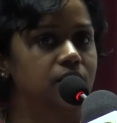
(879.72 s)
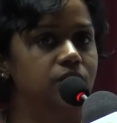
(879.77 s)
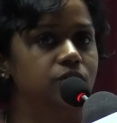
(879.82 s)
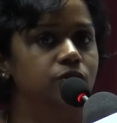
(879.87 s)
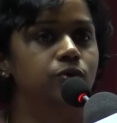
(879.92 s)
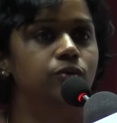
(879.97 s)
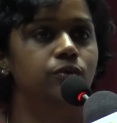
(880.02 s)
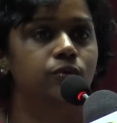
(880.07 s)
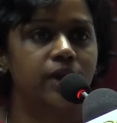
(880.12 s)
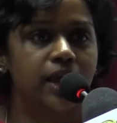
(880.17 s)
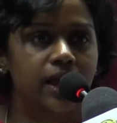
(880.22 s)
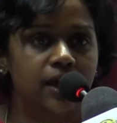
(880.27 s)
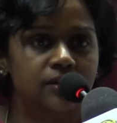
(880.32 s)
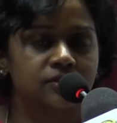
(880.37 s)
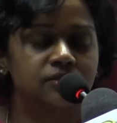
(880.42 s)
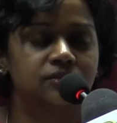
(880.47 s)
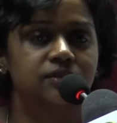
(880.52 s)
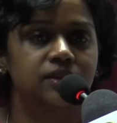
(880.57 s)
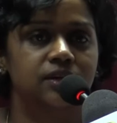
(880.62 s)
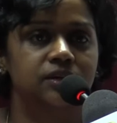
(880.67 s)
to
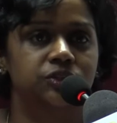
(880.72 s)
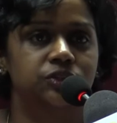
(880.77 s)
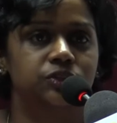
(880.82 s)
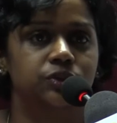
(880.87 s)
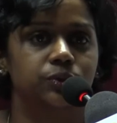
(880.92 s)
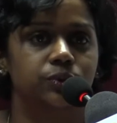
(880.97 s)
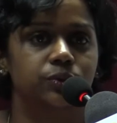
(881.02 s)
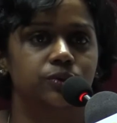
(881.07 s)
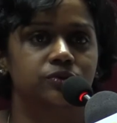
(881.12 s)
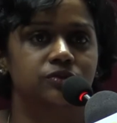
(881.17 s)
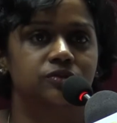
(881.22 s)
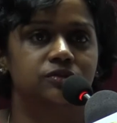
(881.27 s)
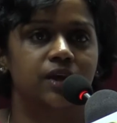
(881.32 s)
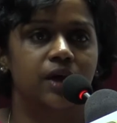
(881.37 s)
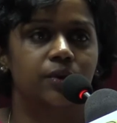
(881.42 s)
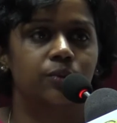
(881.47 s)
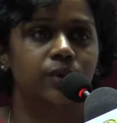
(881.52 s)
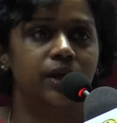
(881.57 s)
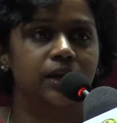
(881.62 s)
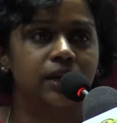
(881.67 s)
raise the issues
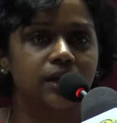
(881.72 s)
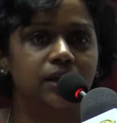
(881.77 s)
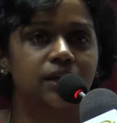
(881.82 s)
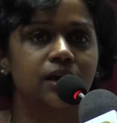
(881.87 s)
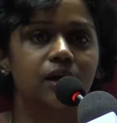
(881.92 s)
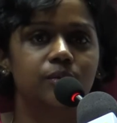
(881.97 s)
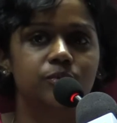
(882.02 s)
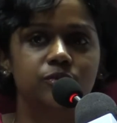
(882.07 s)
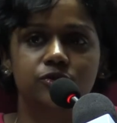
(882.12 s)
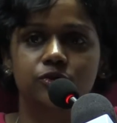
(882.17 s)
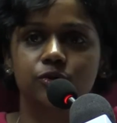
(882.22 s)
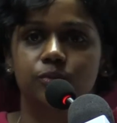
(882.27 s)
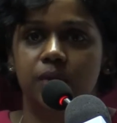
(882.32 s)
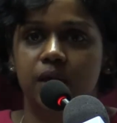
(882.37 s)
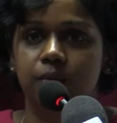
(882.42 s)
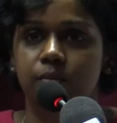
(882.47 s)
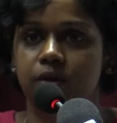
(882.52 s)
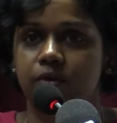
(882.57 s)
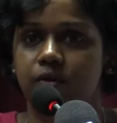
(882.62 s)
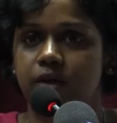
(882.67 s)
that when it comes to
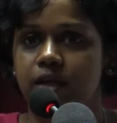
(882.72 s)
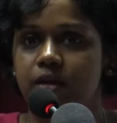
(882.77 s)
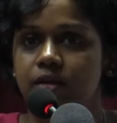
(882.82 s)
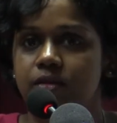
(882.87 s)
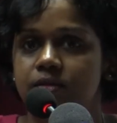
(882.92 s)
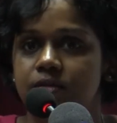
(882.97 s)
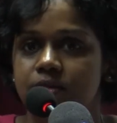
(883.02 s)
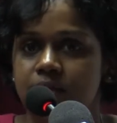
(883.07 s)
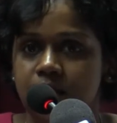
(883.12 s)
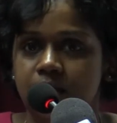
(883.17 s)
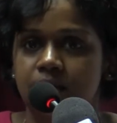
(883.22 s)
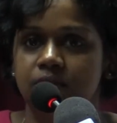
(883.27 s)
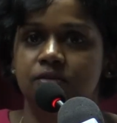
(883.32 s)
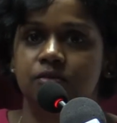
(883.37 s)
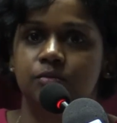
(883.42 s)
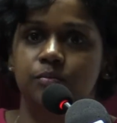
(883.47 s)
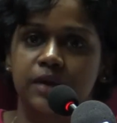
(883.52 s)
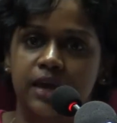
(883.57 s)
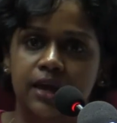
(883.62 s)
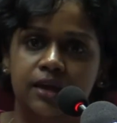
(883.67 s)
memory,
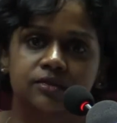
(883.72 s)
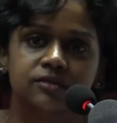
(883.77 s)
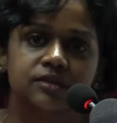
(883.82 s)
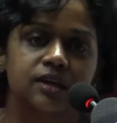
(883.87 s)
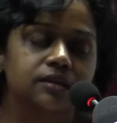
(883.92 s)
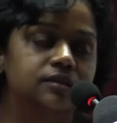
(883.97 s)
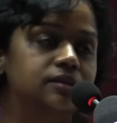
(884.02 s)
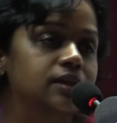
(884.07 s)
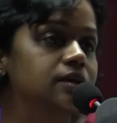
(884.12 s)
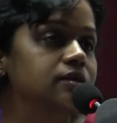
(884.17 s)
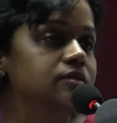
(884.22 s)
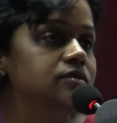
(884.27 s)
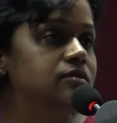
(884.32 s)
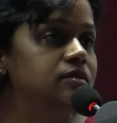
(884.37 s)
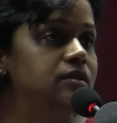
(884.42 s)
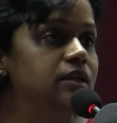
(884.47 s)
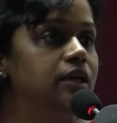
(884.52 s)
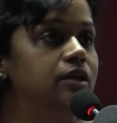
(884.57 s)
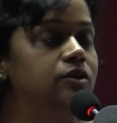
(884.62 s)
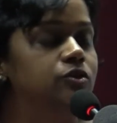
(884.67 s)
these basic
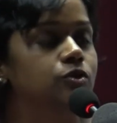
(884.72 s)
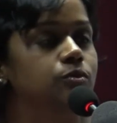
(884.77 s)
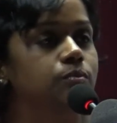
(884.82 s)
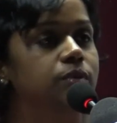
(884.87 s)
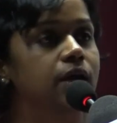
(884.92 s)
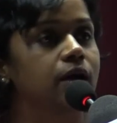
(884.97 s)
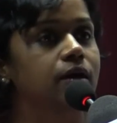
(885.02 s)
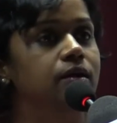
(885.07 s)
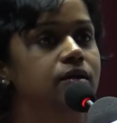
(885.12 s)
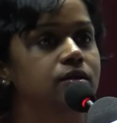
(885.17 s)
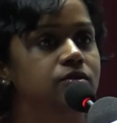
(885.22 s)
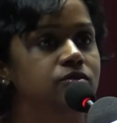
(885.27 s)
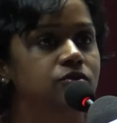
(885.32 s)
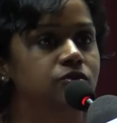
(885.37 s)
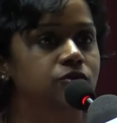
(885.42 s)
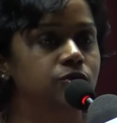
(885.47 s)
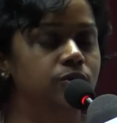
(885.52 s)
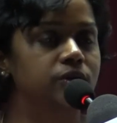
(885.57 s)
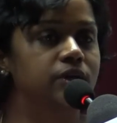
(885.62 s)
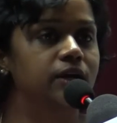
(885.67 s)
things need to be
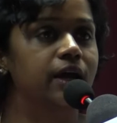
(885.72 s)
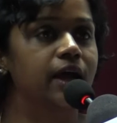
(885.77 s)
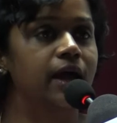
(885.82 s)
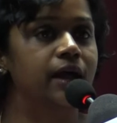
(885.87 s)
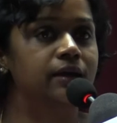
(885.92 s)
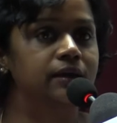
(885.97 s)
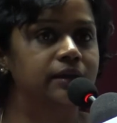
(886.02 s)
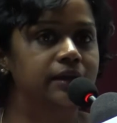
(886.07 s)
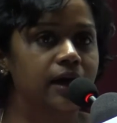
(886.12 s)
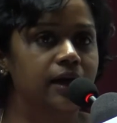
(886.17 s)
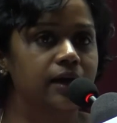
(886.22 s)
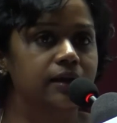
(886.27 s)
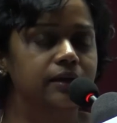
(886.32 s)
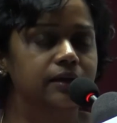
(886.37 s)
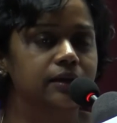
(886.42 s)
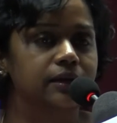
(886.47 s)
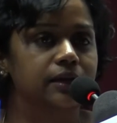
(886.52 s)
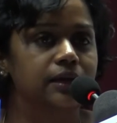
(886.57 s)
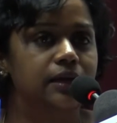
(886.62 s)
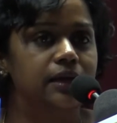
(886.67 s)
understood and
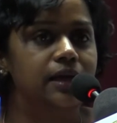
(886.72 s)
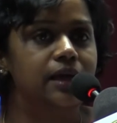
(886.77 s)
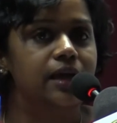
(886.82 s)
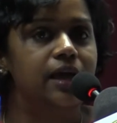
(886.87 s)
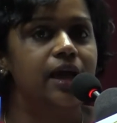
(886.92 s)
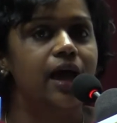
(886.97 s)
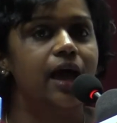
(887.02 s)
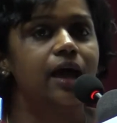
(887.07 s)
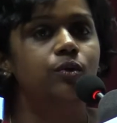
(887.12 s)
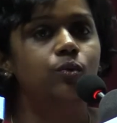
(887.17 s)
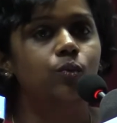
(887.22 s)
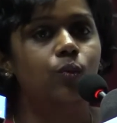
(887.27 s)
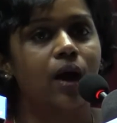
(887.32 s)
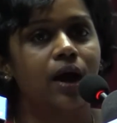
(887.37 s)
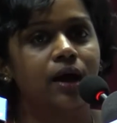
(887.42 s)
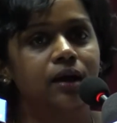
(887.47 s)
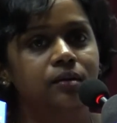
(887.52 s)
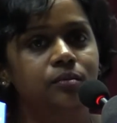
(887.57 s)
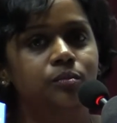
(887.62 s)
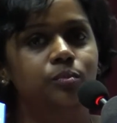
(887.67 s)
done. And
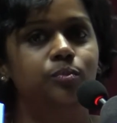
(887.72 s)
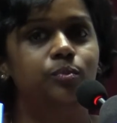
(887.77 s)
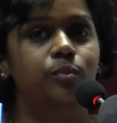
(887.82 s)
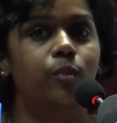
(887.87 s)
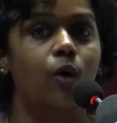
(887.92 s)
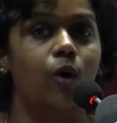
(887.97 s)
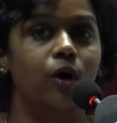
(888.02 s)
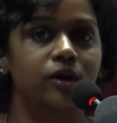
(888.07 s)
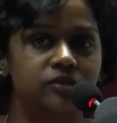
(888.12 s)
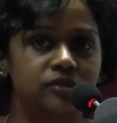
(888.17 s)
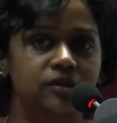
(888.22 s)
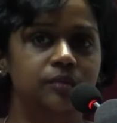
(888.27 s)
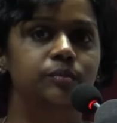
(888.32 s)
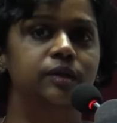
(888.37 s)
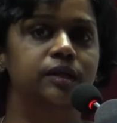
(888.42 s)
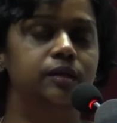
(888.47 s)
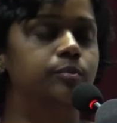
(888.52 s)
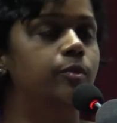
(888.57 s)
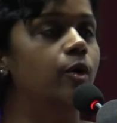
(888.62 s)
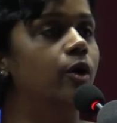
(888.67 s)
one
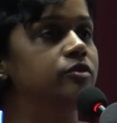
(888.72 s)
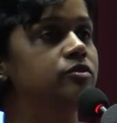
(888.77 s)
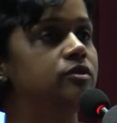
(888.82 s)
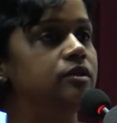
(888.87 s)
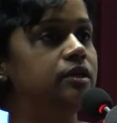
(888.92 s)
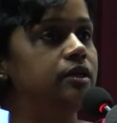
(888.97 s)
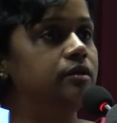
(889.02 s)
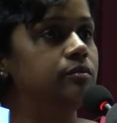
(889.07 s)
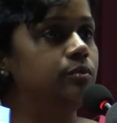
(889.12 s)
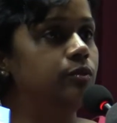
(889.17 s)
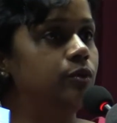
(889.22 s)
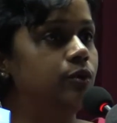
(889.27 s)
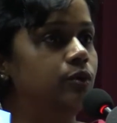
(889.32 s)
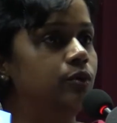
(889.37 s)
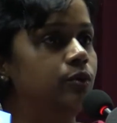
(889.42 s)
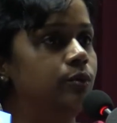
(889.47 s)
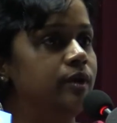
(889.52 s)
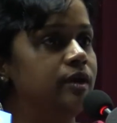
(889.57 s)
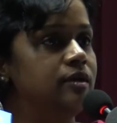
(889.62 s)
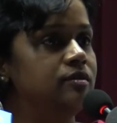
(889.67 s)
possible positive
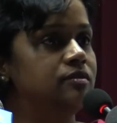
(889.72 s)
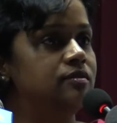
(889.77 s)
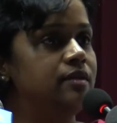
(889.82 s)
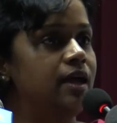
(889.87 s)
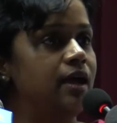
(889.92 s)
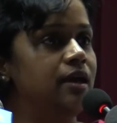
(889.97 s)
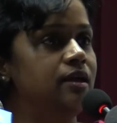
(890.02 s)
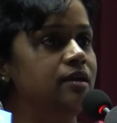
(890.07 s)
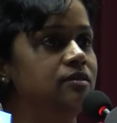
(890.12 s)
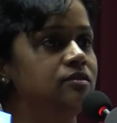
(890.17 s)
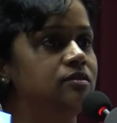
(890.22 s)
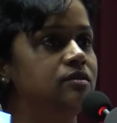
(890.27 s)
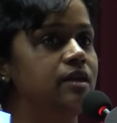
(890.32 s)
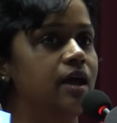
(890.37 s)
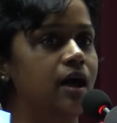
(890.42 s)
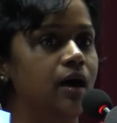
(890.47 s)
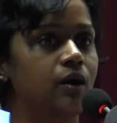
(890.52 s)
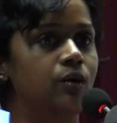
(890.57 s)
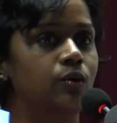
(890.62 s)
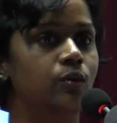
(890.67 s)
move is there is
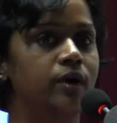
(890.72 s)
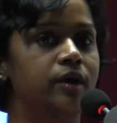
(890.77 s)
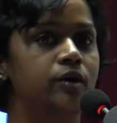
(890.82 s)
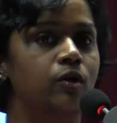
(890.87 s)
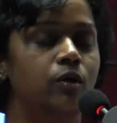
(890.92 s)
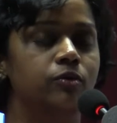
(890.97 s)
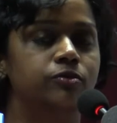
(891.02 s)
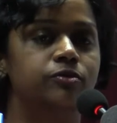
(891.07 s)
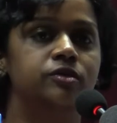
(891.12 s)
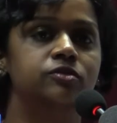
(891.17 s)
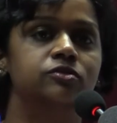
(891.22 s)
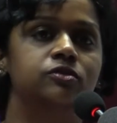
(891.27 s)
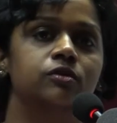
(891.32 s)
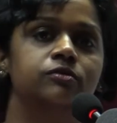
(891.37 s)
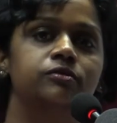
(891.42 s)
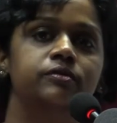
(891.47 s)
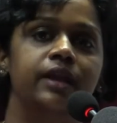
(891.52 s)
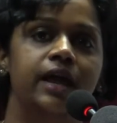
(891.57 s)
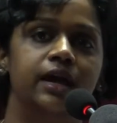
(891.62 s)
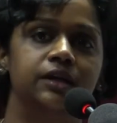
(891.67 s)
now an Office
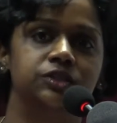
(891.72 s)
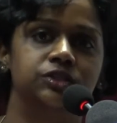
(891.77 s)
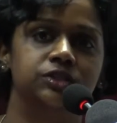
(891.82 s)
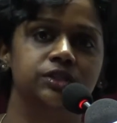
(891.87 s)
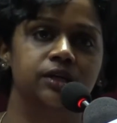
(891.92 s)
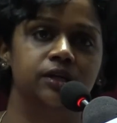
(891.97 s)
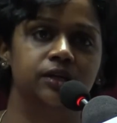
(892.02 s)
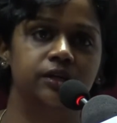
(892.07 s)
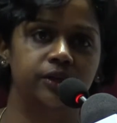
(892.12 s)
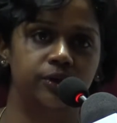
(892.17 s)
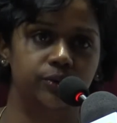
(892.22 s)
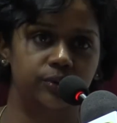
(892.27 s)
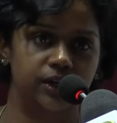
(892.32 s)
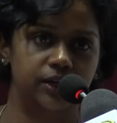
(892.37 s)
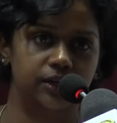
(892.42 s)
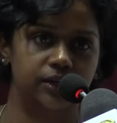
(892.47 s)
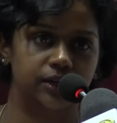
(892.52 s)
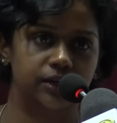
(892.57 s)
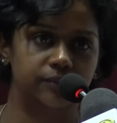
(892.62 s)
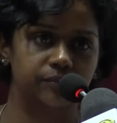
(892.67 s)
of National
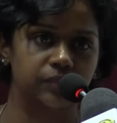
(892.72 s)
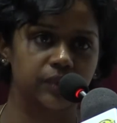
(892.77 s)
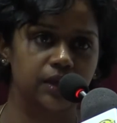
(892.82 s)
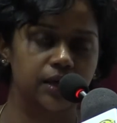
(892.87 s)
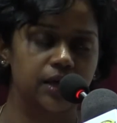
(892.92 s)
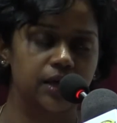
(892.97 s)
Unity.